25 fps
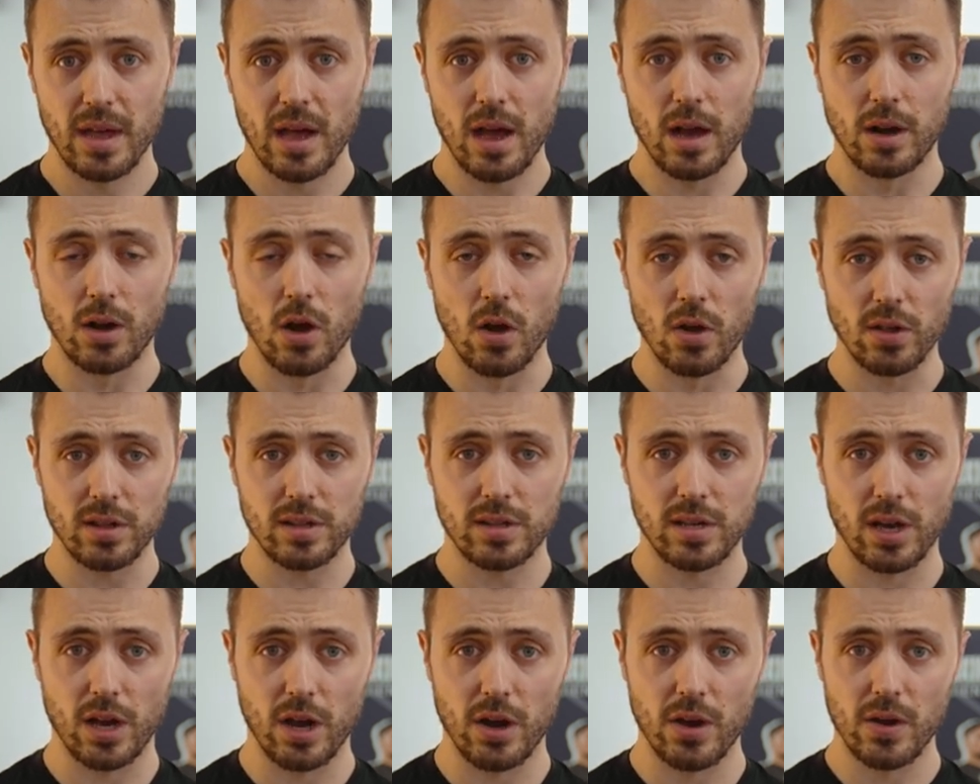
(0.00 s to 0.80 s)
and
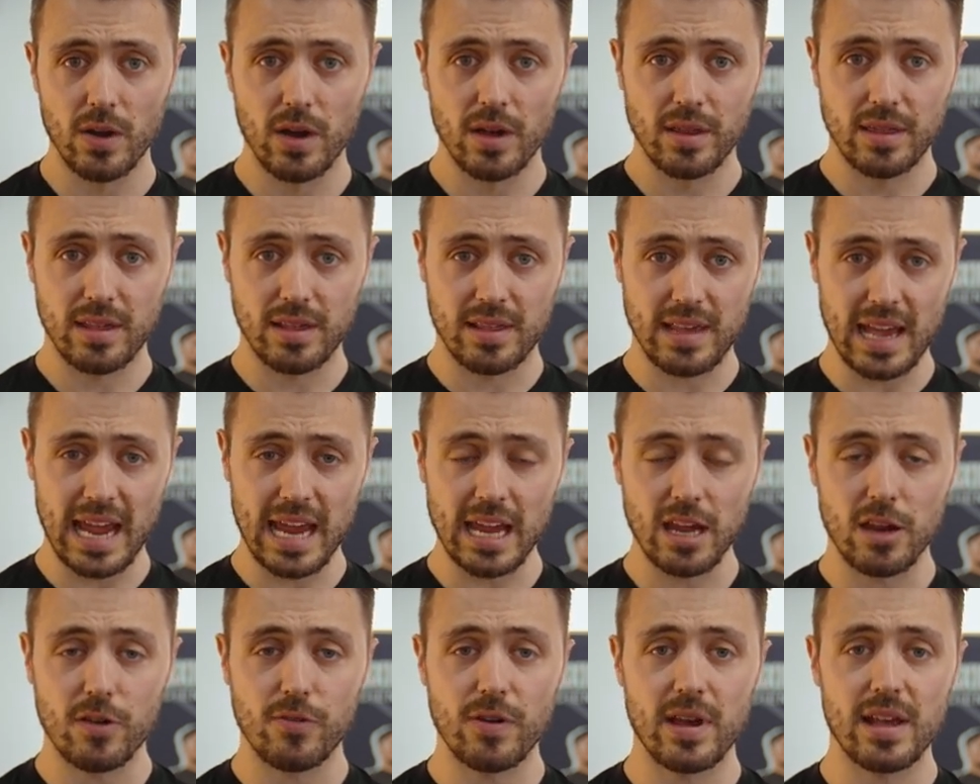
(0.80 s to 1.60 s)
also there's
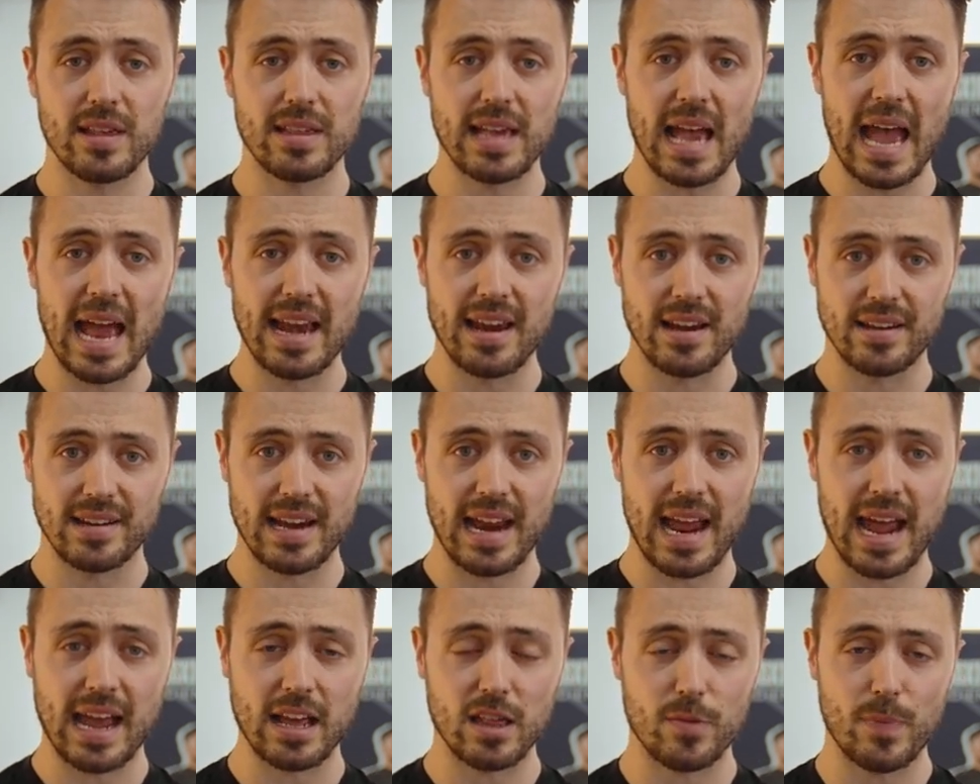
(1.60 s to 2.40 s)
increased energy
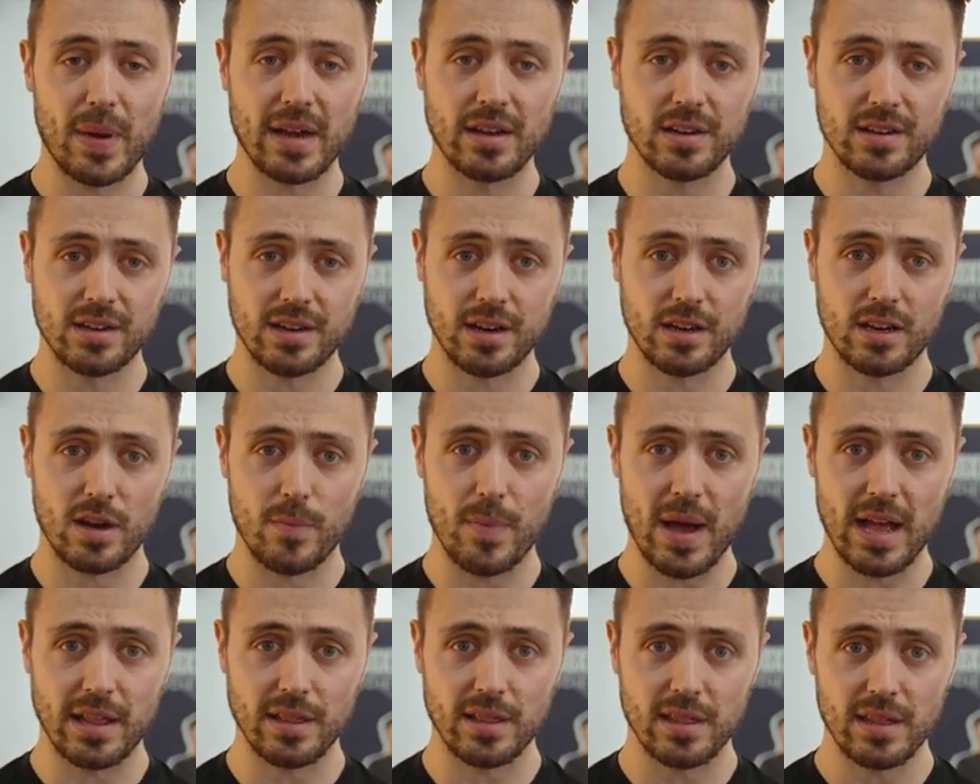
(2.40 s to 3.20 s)
expenditure
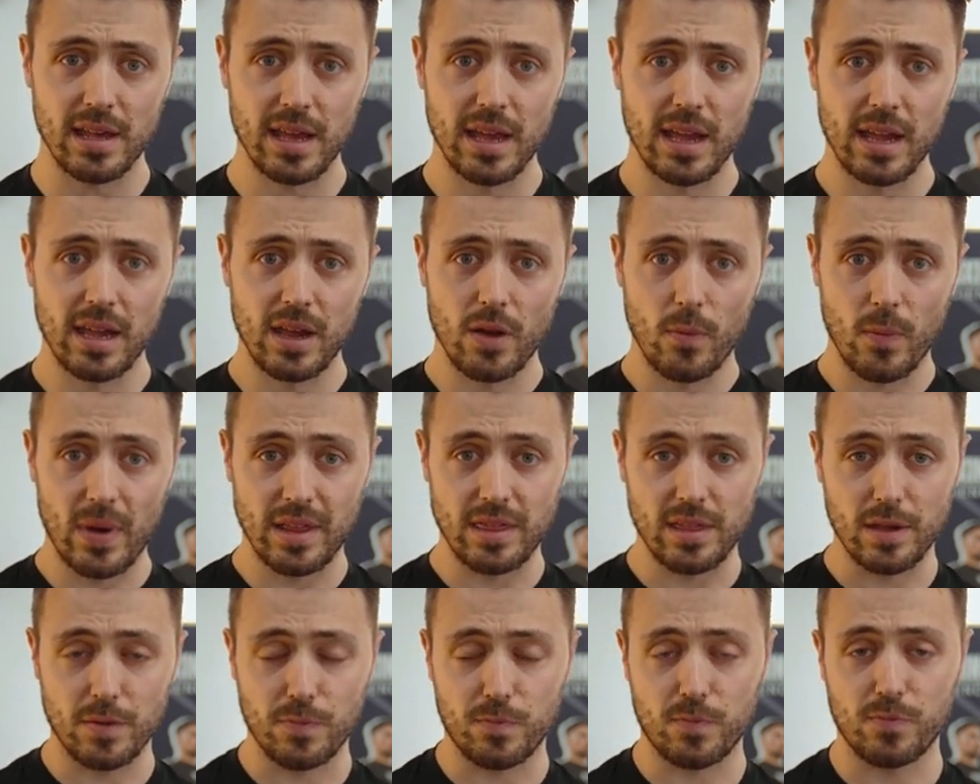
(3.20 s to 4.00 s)
demands
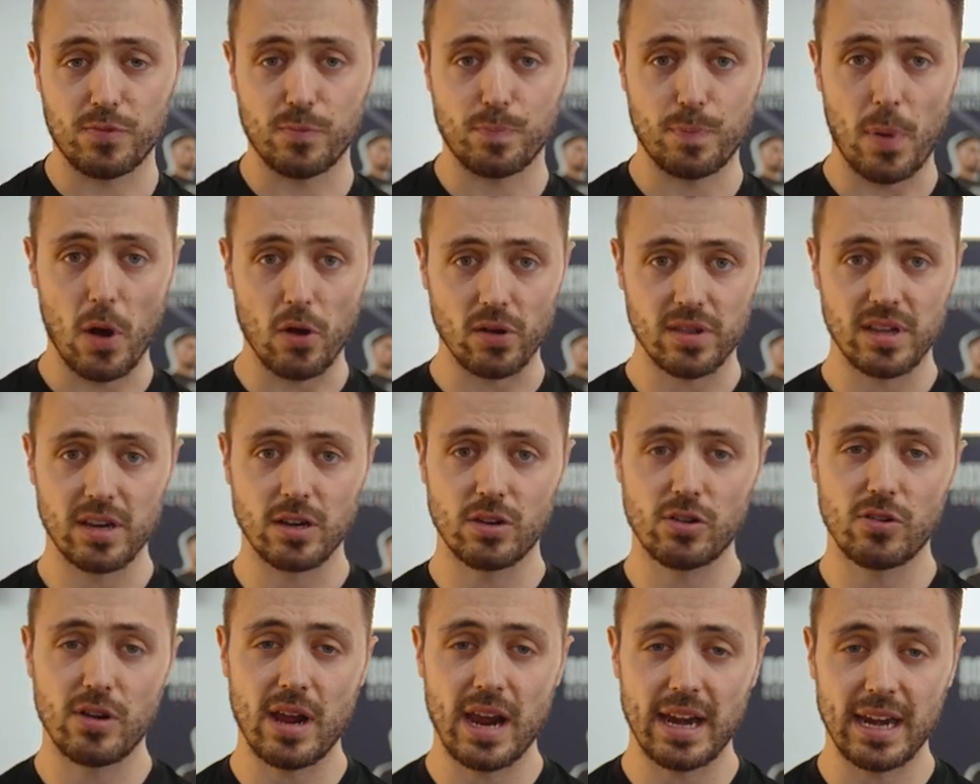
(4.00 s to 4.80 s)
when the boxing
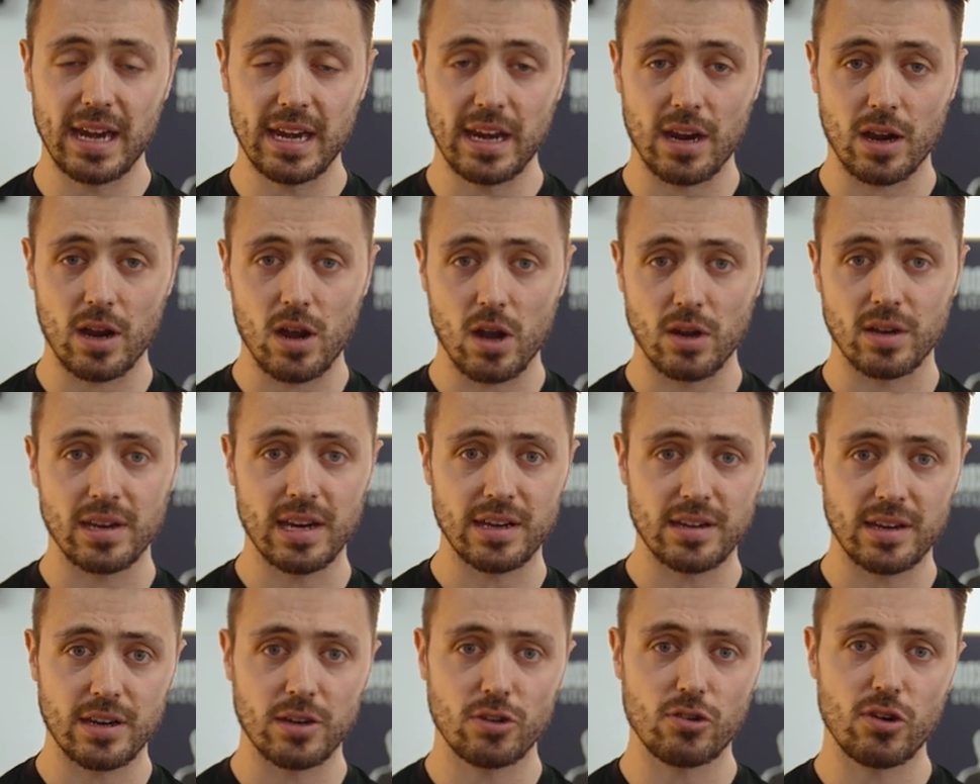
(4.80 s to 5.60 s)
training and
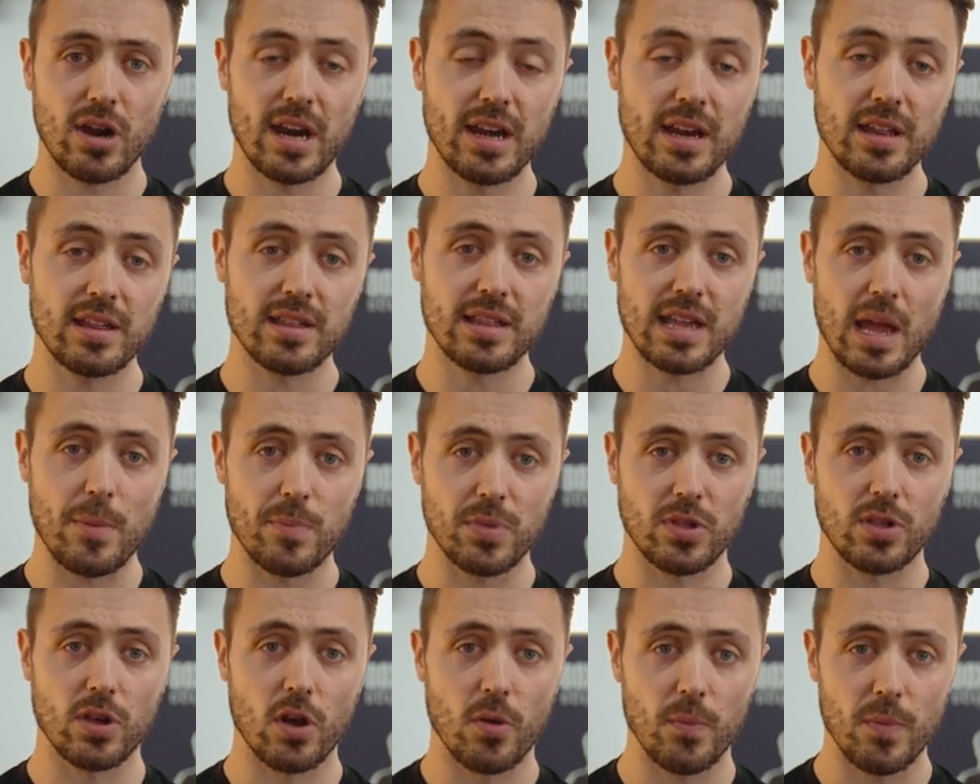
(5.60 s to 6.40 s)
conditioning training
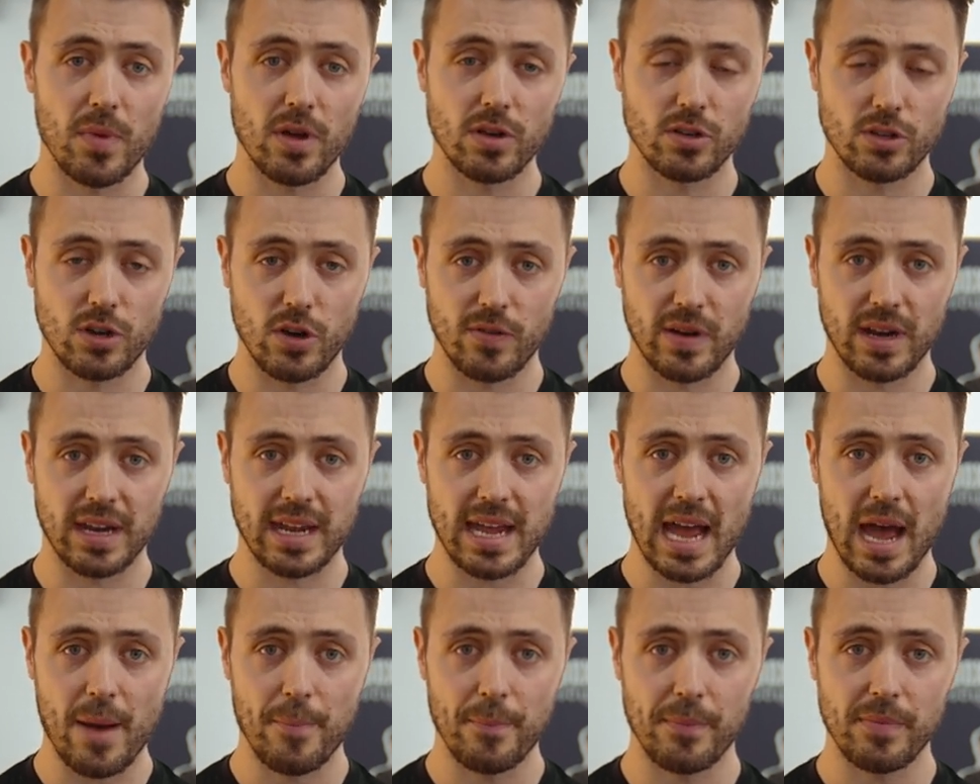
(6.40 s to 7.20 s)
steps up during
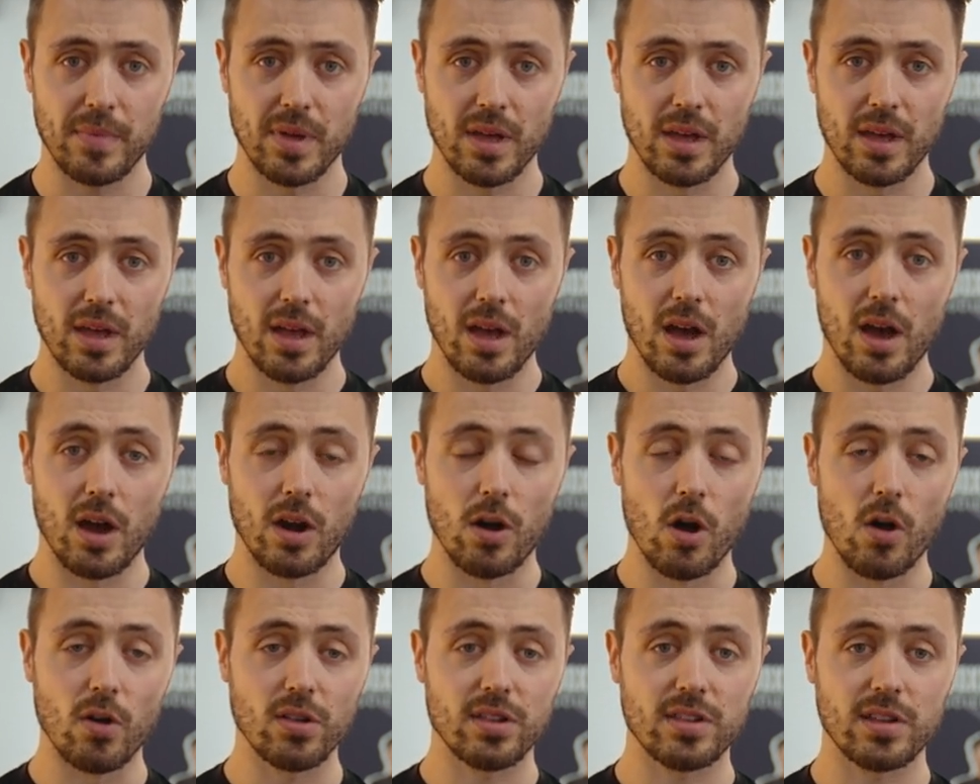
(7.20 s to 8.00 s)
camp
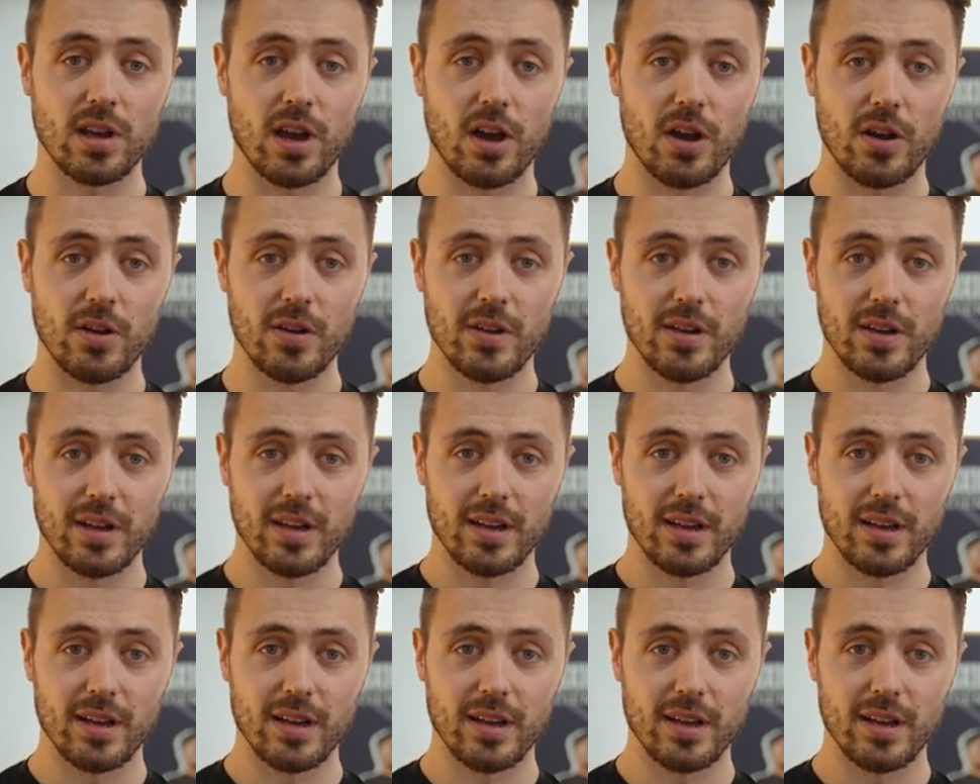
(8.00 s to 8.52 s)
and also